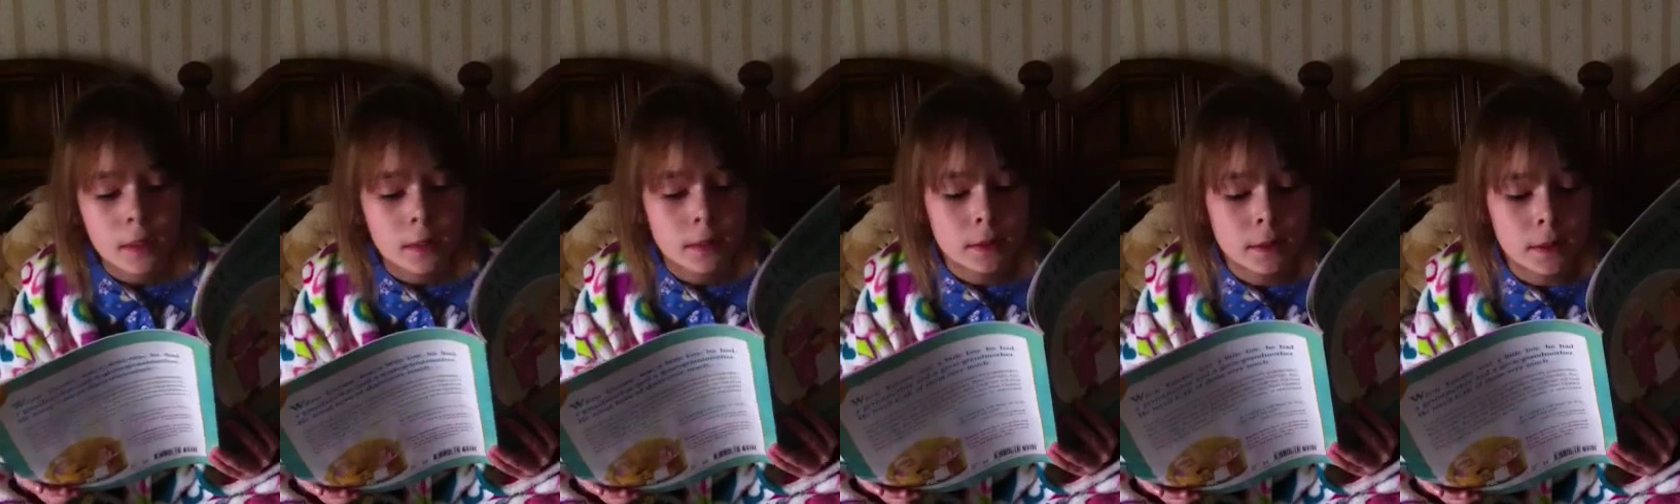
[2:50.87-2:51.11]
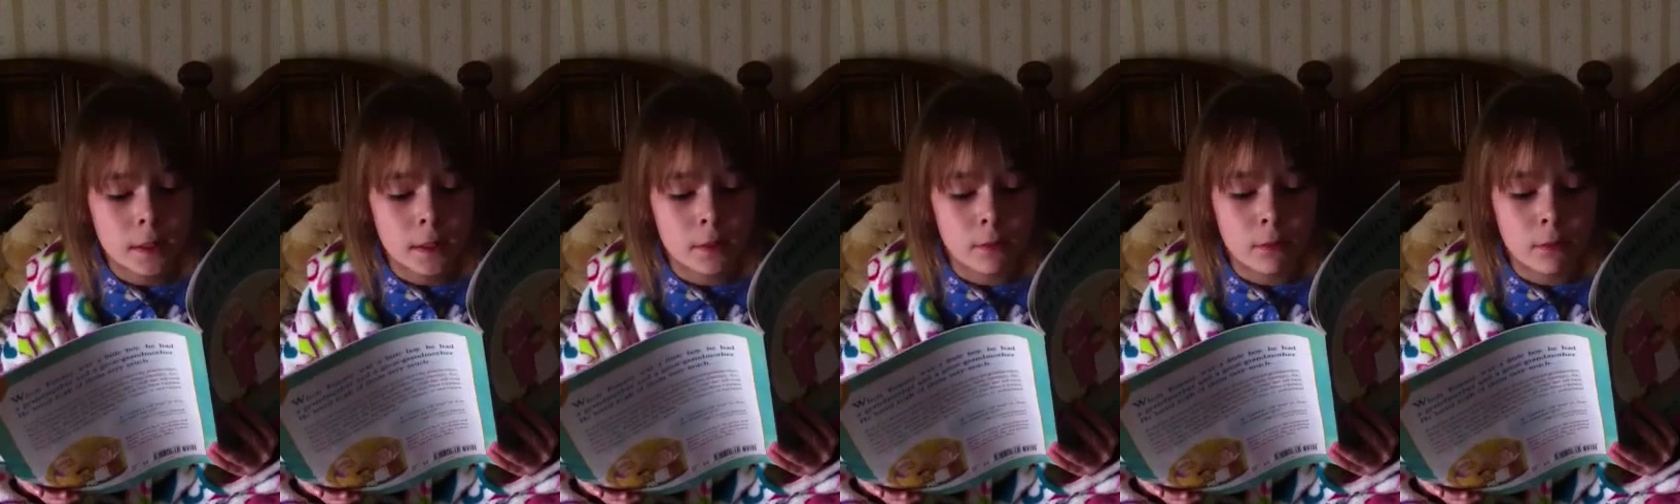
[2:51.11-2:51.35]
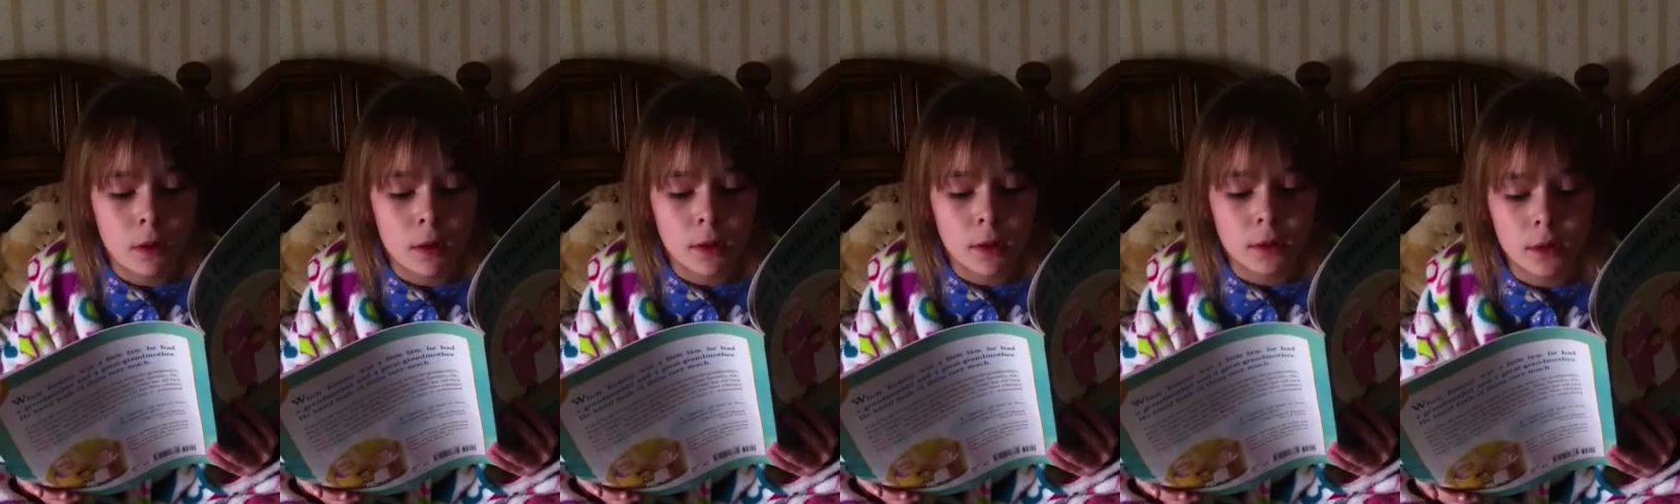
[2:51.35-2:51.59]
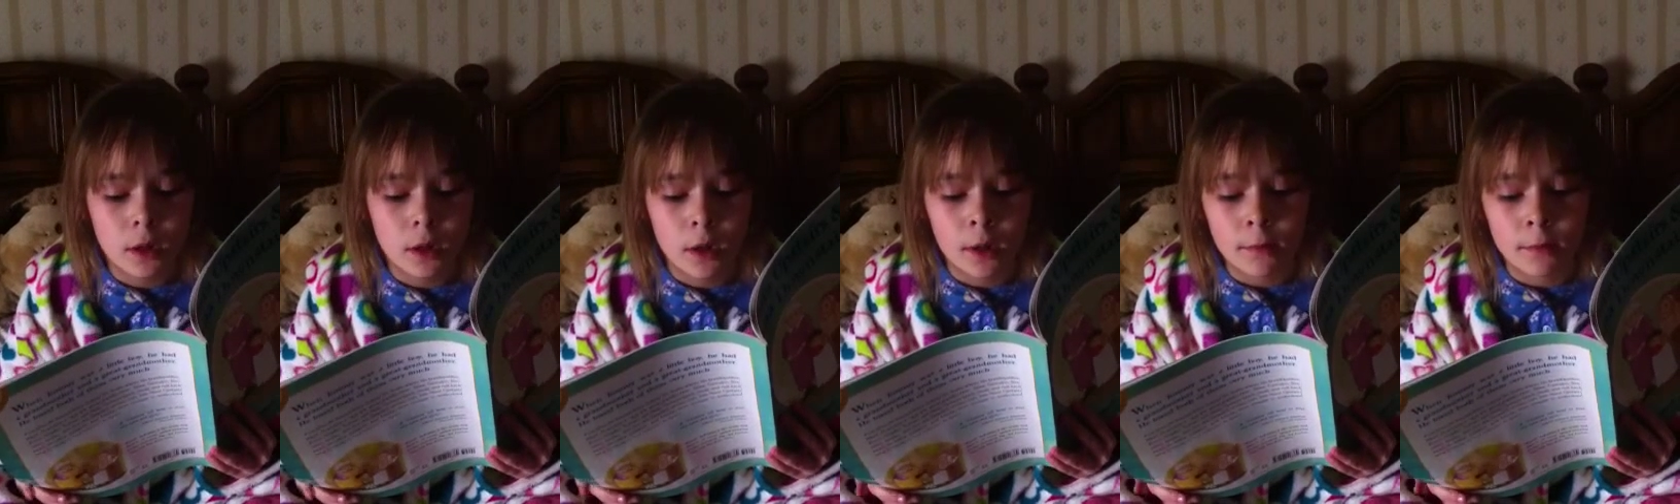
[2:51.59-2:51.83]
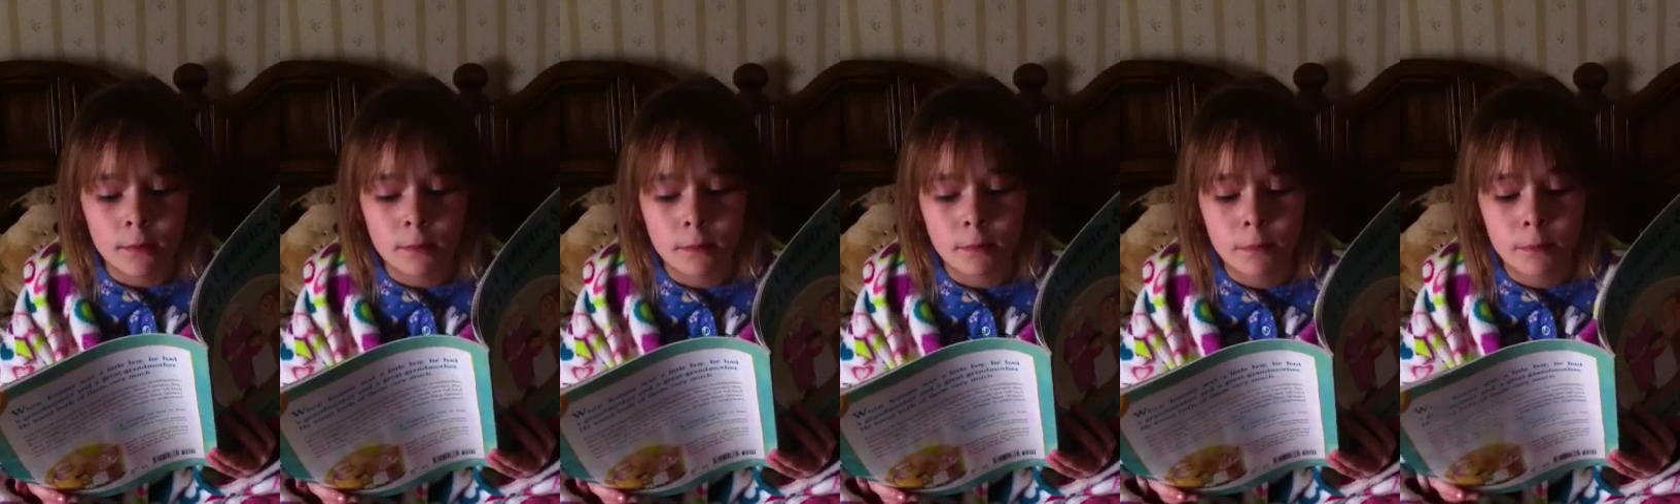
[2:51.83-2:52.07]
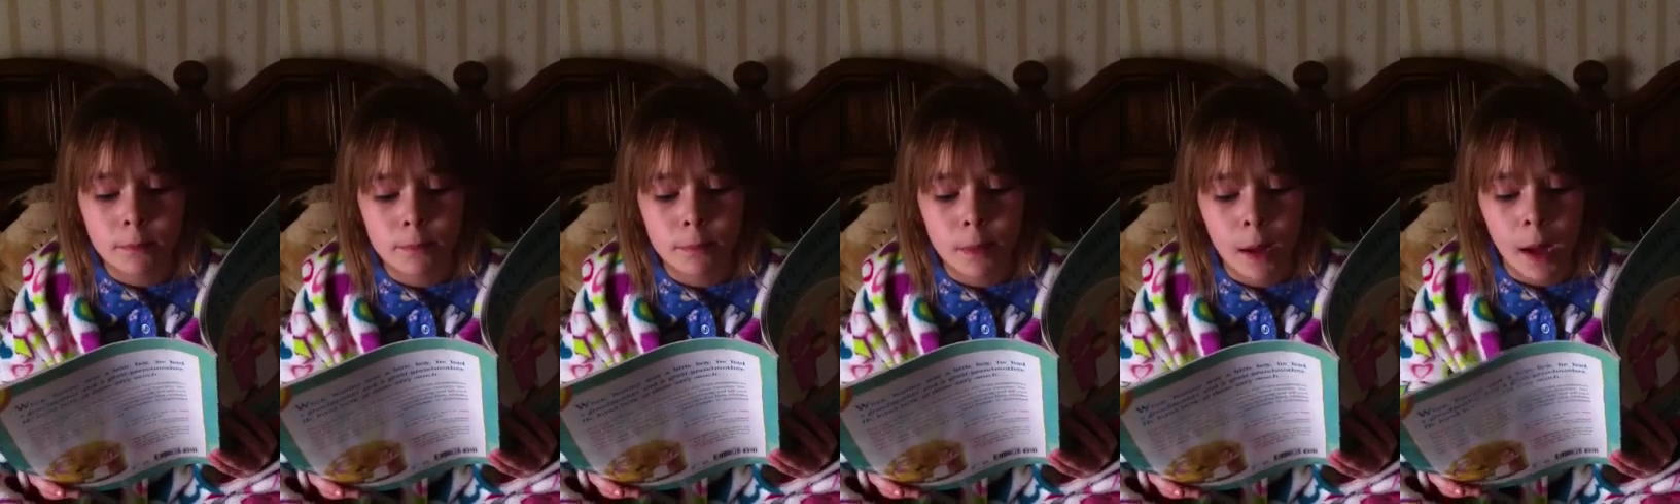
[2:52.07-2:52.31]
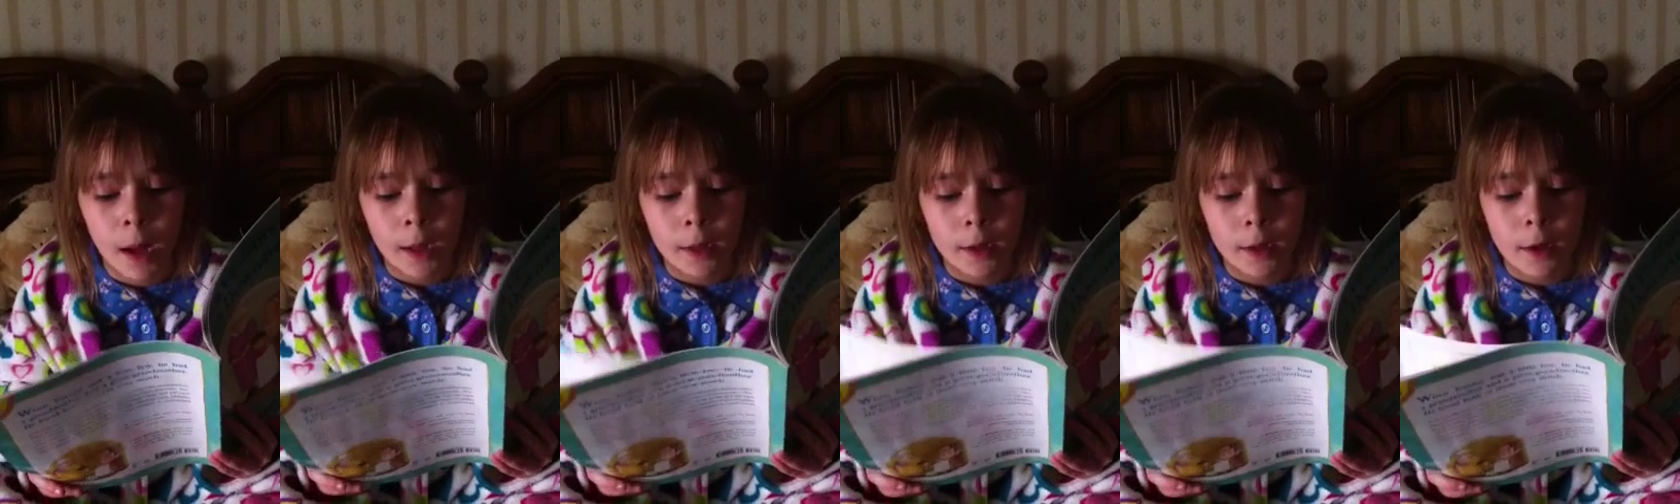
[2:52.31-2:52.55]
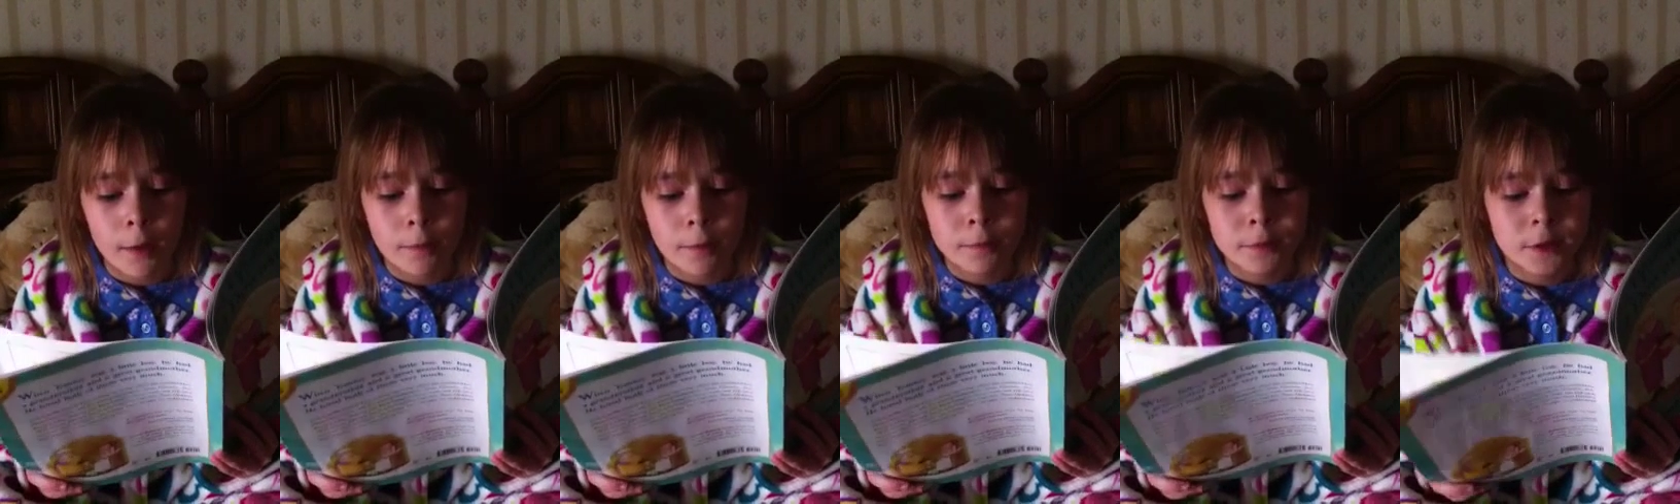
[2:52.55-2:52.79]
she would come
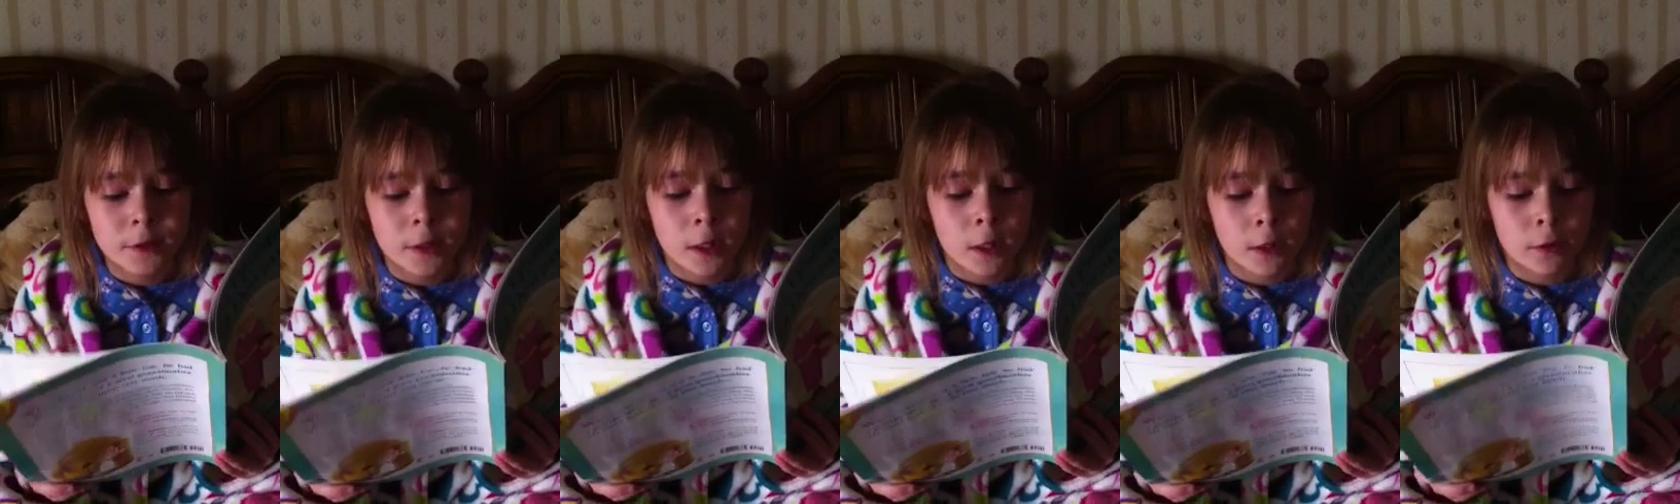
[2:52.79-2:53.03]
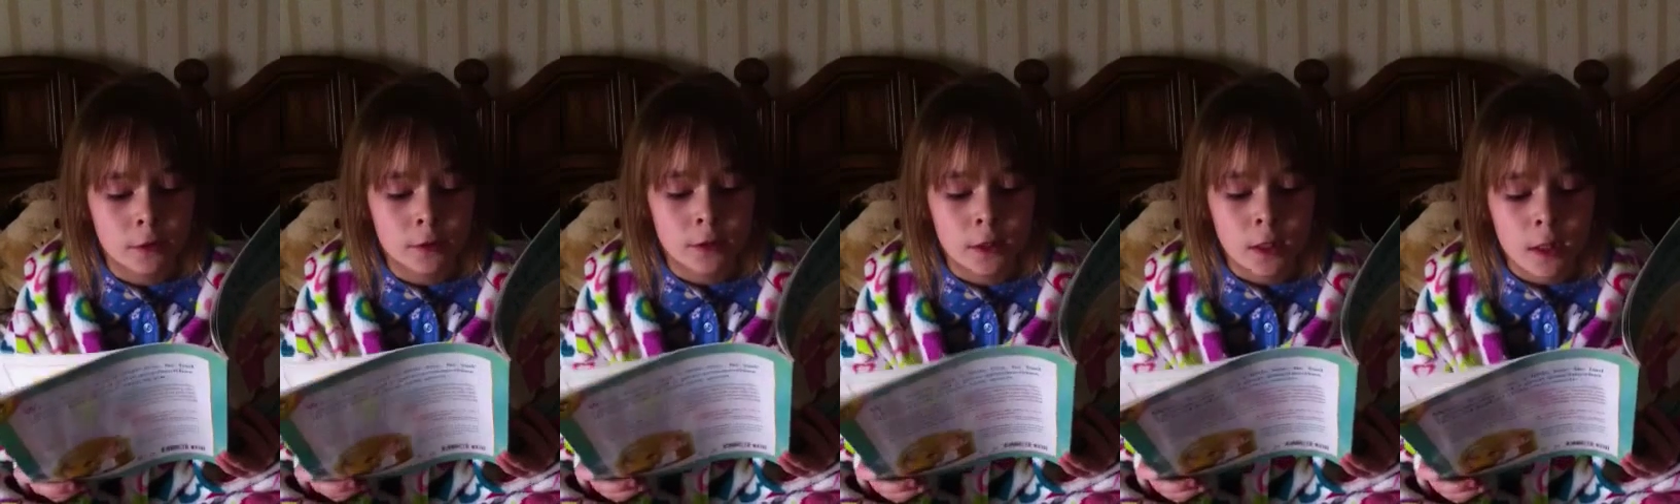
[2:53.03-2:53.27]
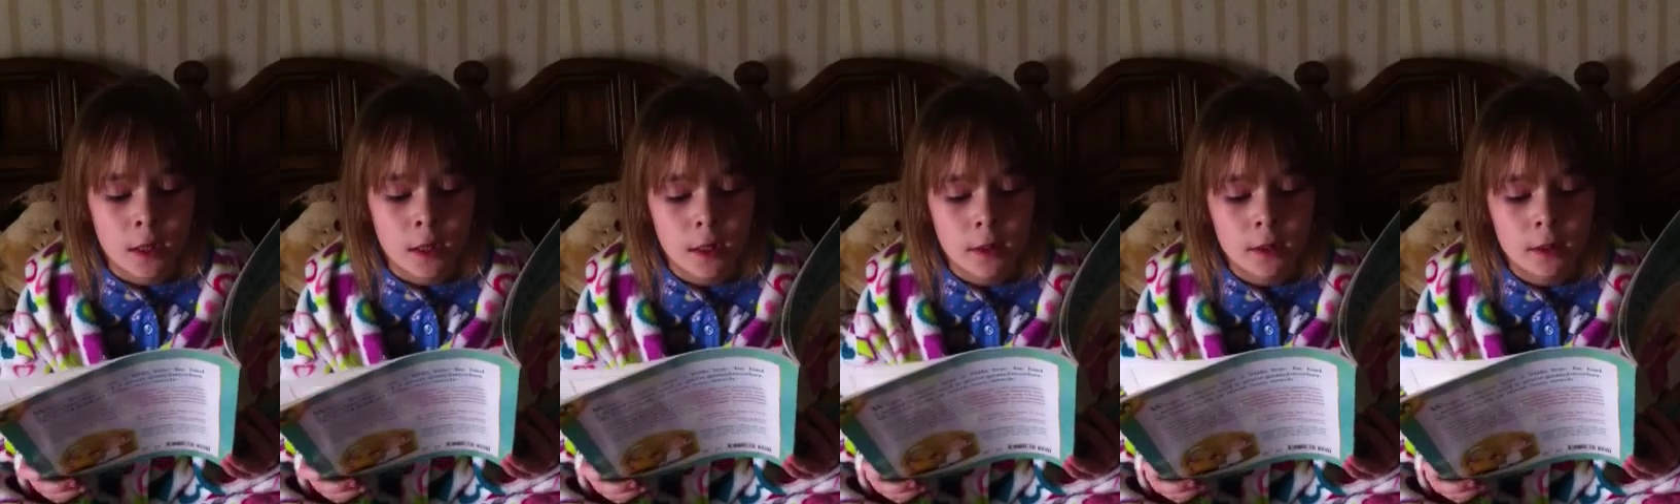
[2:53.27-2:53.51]
back upstairs